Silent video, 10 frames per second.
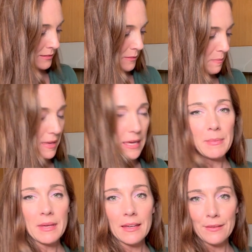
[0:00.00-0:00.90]

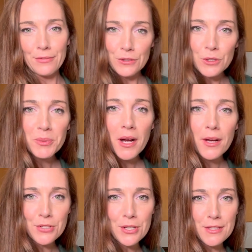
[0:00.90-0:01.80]
maybe a food
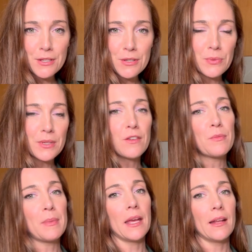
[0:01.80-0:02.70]
processor would have
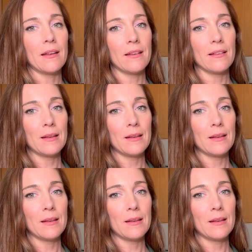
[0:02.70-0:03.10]
been